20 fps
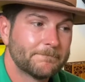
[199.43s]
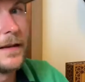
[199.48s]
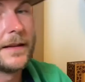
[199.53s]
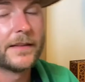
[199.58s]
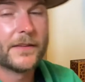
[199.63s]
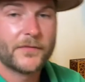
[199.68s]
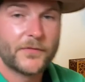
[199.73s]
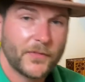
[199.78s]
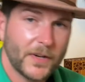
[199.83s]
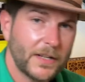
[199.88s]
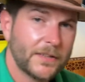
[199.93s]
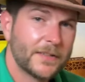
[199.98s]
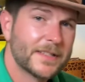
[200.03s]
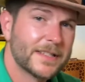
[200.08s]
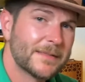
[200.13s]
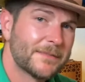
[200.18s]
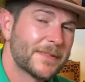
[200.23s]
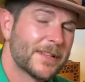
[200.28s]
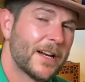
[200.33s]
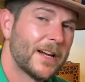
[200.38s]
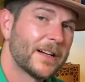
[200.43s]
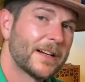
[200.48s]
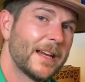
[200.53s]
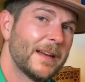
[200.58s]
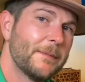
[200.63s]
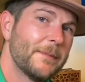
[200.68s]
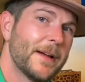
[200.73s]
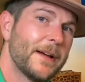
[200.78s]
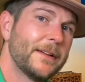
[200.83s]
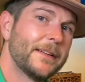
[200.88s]
The fragrance I'm talking
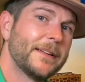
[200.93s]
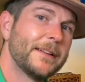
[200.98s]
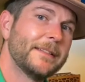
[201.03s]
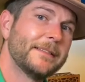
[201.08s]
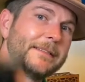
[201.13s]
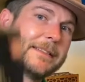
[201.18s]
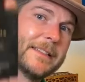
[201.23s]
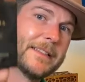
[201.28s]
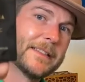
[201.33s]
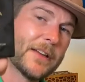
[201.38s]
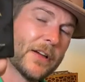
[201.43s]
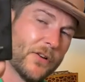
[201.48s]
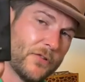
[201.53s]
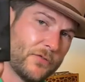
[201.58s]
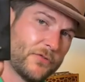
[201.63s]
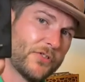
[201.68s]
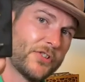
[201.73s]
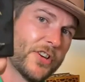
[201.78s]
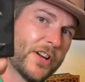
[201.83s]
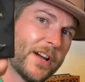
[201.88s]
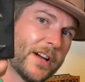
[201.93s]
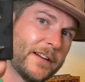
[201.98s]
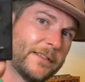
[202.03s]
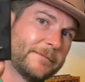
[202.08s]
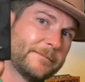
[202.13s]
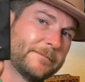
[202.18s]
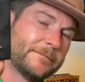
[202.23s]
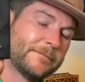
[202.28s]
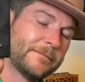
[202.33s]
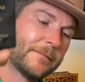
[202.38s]
about is Oak
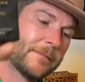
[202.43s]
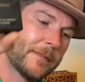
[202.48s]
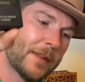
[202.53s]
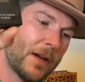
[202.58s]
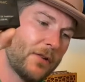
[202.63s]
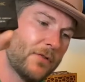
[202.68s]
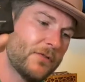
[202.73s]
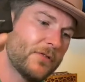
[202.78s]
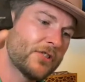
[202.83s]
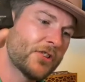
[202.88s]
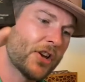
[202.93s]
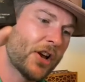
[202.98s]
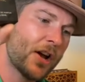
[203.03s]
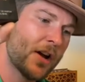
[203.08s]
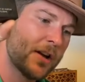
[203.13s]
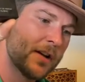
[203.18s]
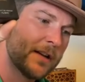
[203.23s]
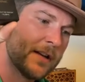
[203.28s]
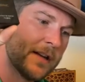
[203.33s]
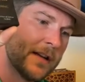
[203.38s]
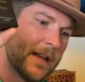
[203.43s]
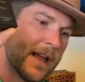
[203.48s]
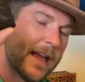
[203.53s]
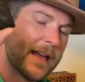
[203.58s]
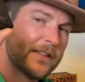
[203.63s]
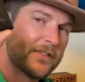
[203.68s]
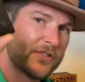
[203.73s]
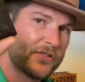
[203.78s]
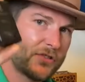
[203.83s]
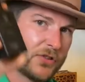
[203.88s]
Oakcha
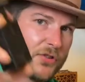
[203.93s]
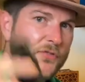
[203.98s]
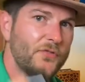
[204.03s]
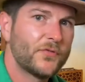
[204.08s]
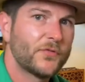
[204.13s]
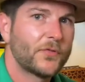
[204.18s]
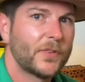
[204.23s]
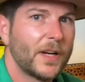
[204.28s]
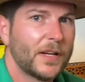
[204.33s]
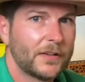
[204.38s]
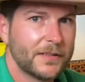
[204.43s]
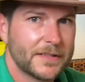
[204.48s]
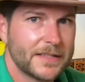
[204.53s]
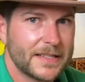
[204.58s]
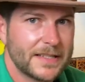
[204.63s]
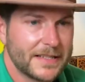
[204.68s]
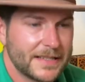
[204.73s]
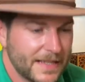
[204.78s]
has two fragrances